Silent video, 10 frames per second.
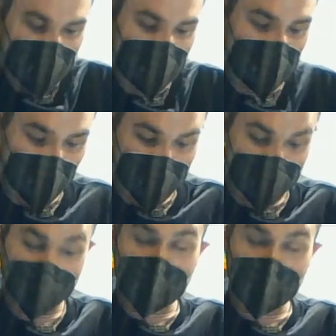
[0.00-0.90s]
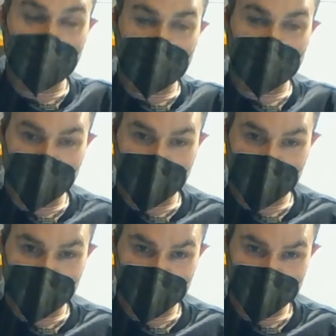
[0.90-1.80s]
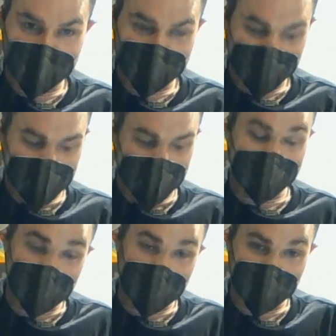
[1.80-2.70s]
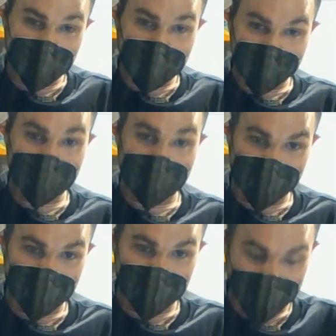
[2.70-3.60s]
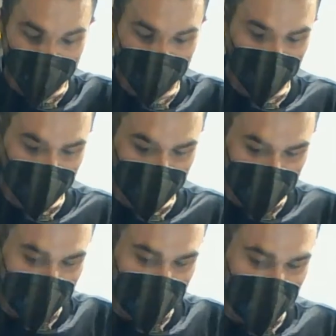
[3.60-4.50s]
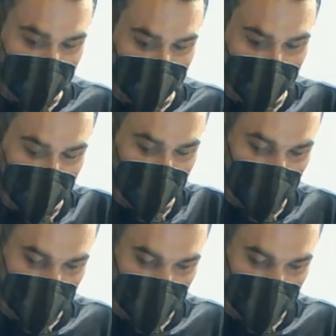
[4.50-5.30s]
he will leave them completely alone. As a matter of fact, let them pet him. So,